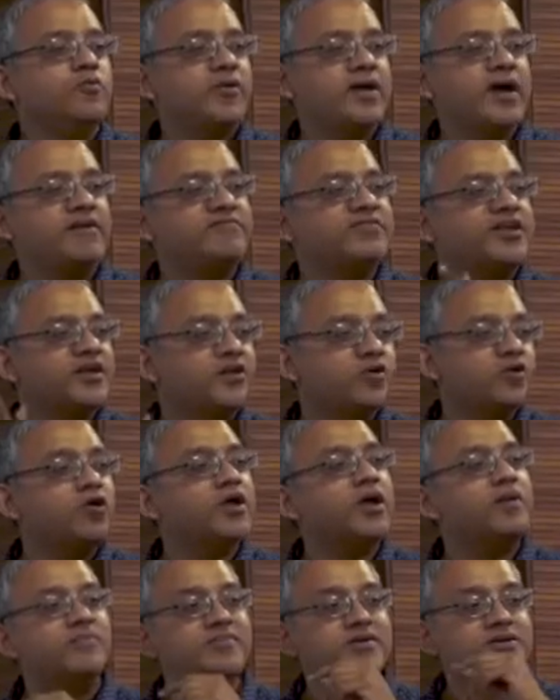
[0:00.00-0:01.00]
We have their door
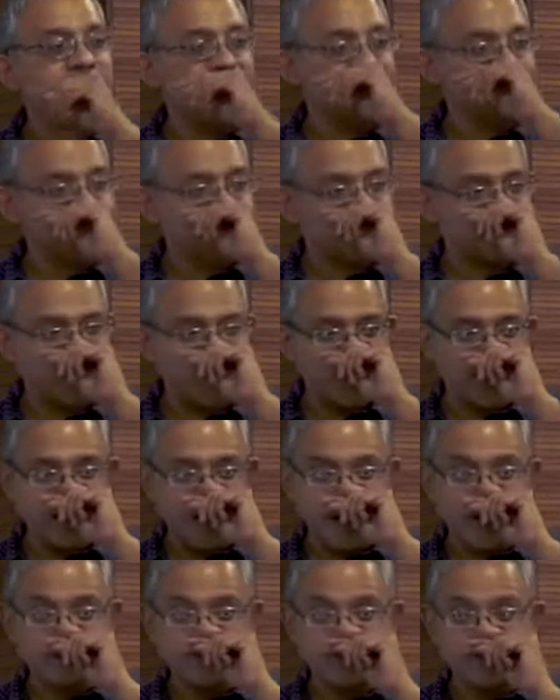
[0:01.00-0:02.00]
numbers and their street
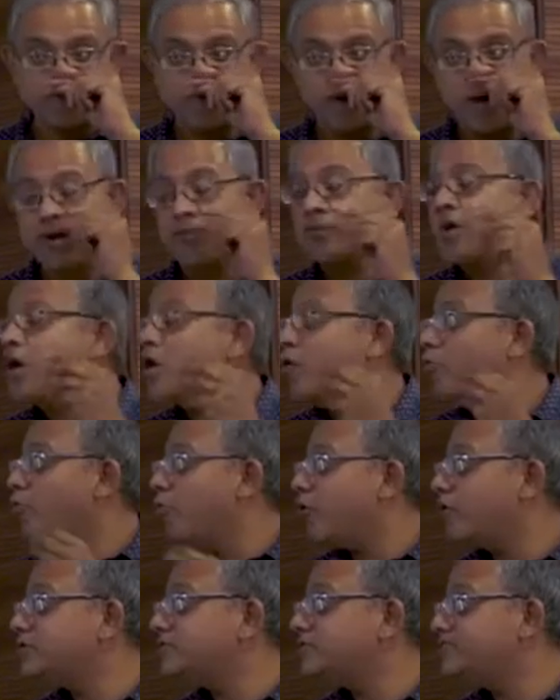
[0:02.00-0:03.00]
names as well.
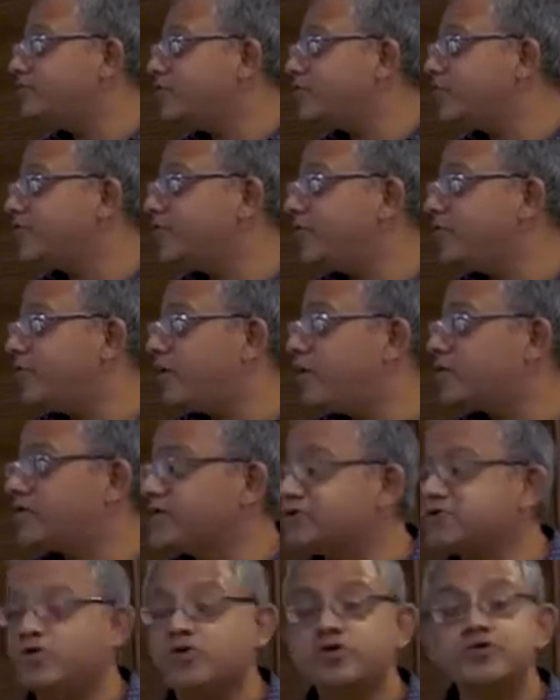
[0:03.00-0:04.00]
What is beautiful about
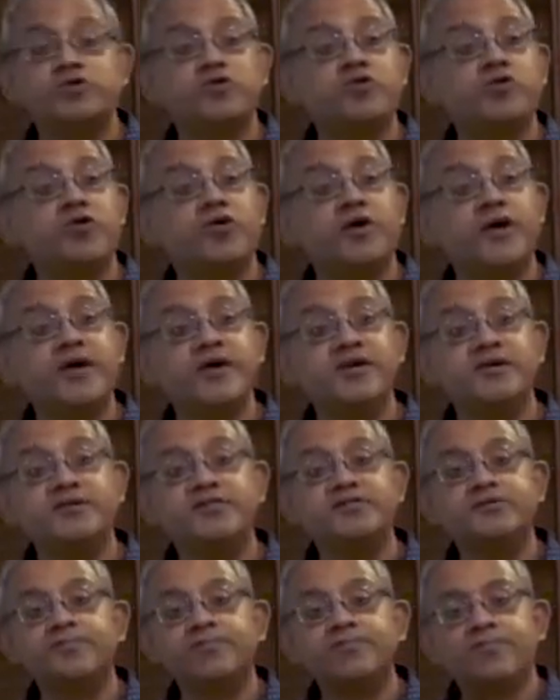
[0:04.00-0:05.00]
this also
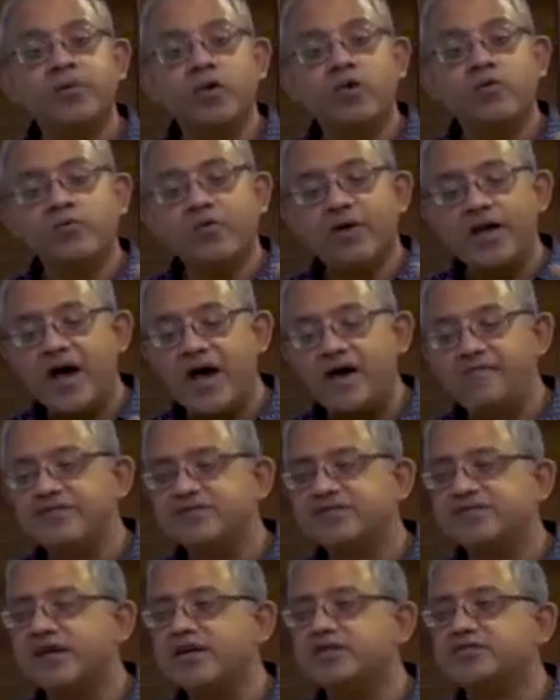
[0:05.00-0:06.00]
is we have
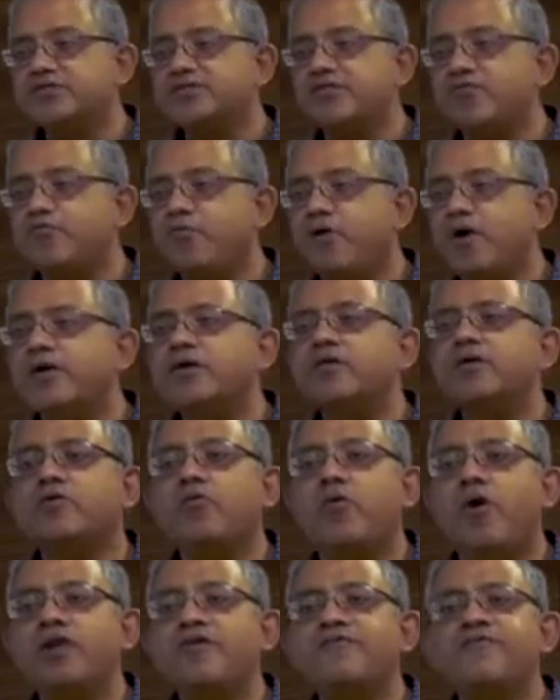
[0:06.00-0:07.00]
a sense of what are the
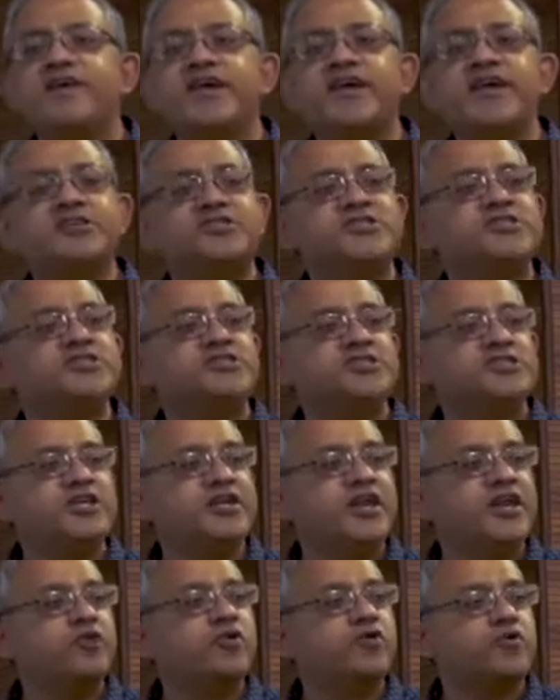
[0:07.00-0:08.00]
qualifications she
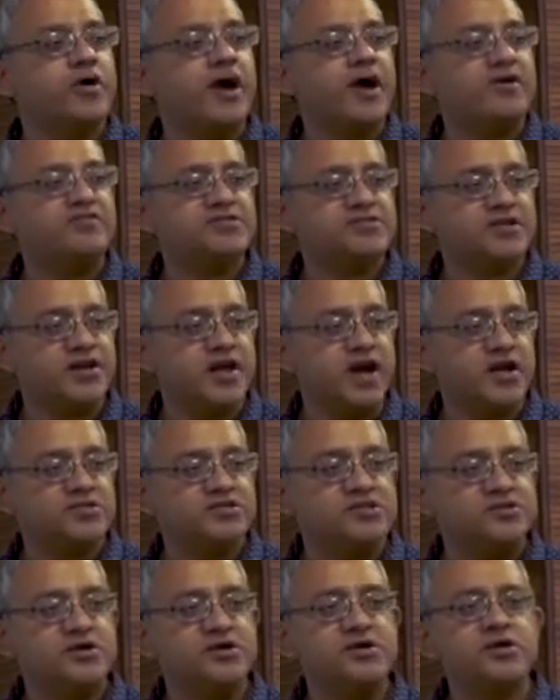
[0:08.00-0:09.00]
needed to have as a
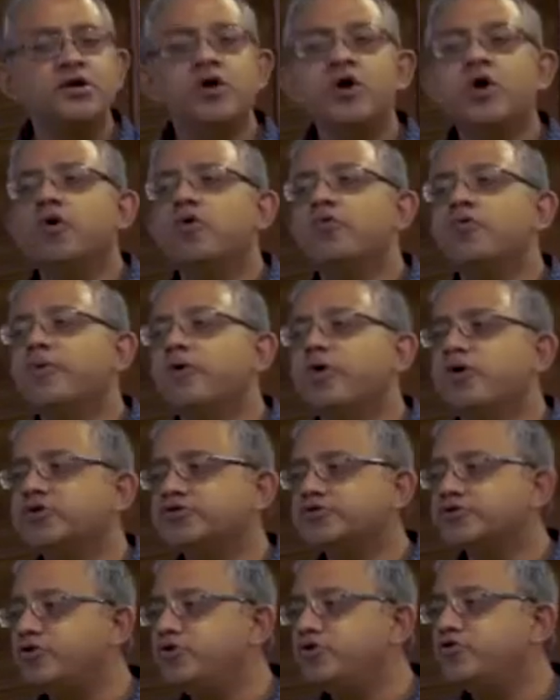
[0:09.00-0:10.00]
dancer. We
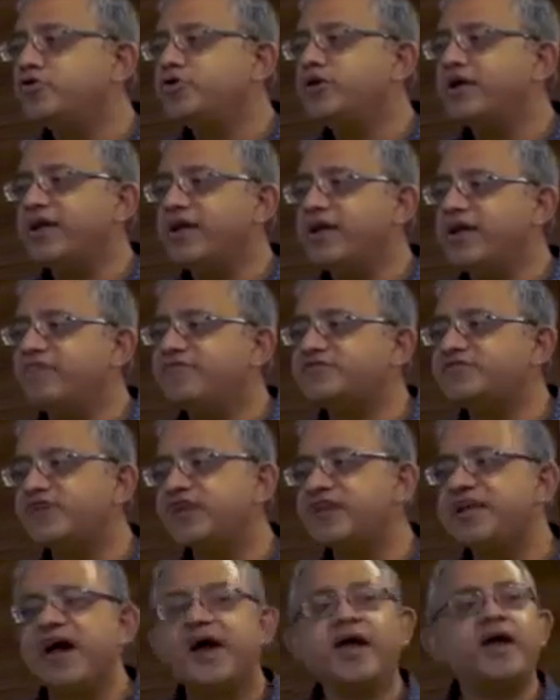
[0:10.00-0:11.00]
also knew that if
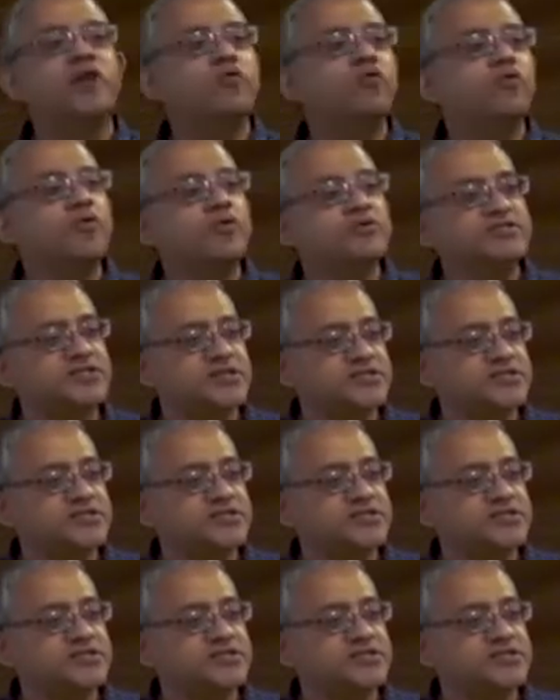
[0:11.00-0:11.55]
she died, who would